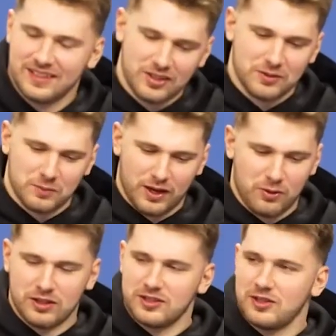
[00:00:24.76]
No, my
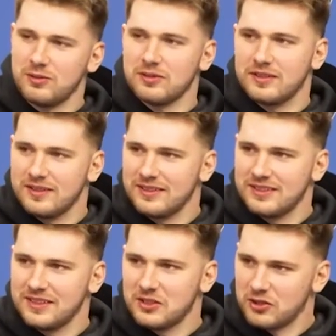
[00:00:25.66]
horny toad.
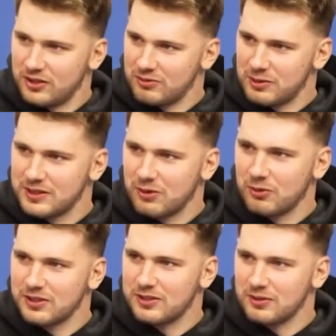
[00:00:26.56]
You know what's a
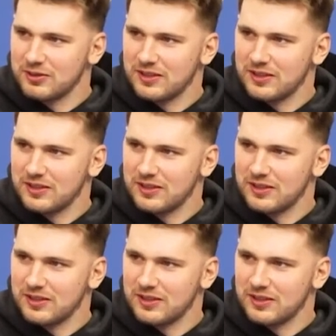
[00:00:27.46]
horny toe?